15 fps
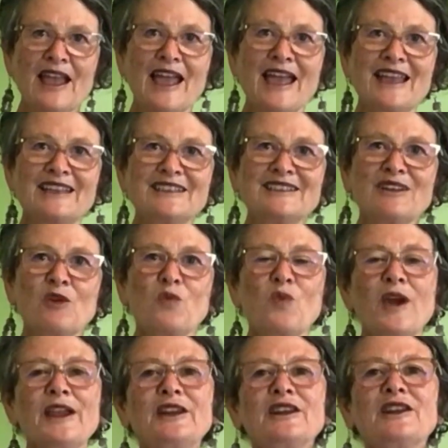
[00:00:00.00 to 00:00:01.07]
And
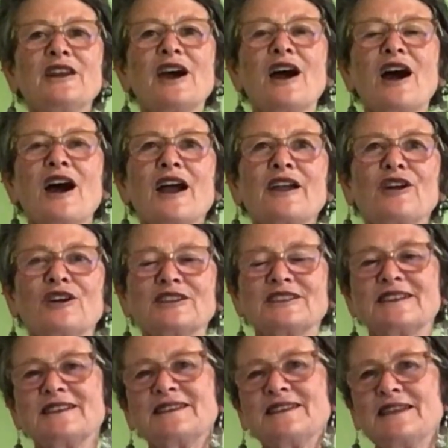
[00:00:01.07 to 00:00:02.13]
when I got
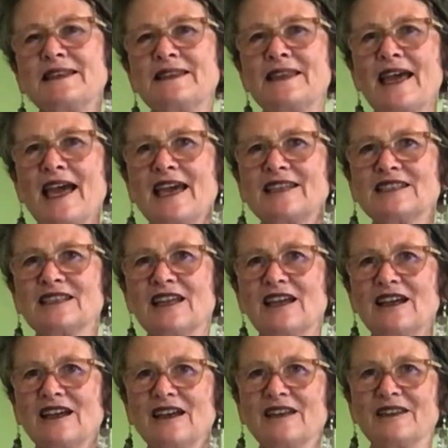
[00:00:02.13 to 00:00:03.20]
to see that
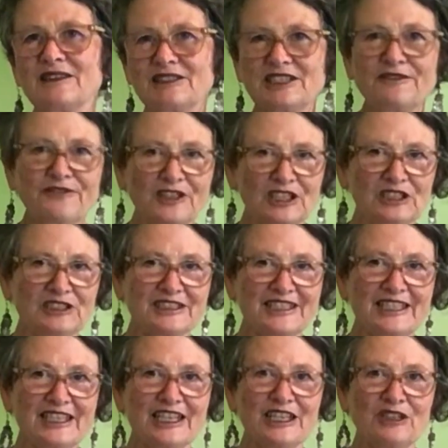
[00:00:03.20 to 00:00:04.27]
the
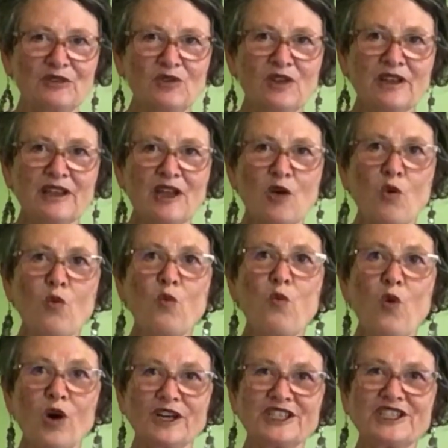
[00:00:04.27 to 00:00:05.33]
difficulty in
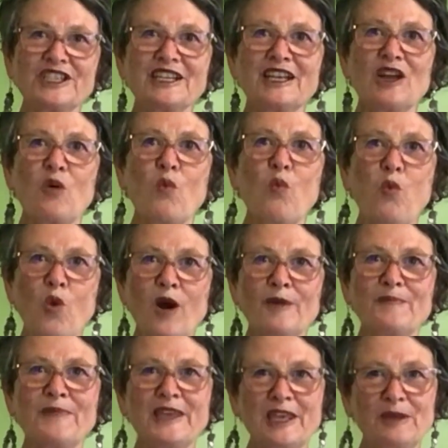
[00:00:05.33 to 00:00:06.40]
watching
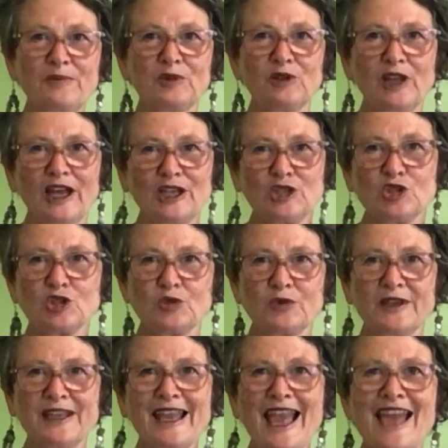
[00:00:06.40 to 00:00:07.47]
what people are
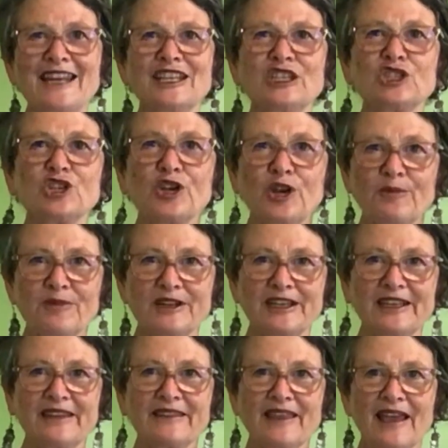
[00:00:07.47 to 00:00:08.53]
doing and
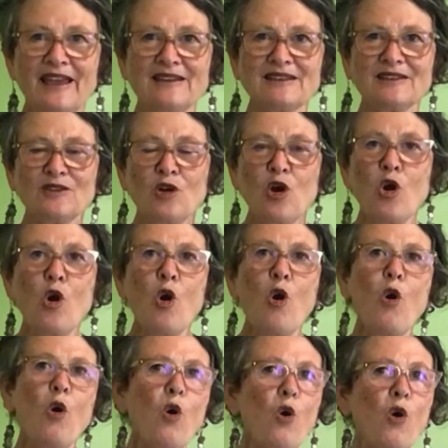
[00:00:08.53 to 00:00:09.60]
interpreting that,
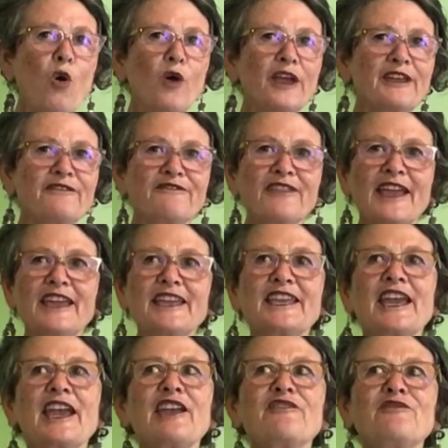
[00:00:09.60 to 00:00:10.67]
or if they
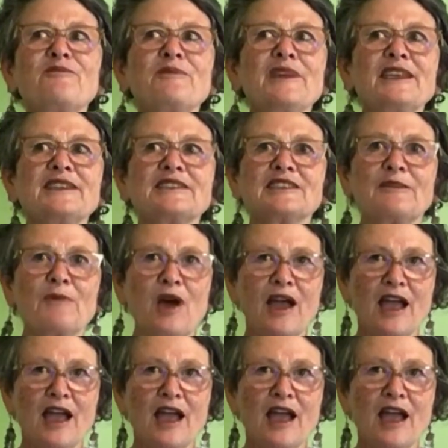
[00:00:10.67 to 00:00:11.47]
gave me some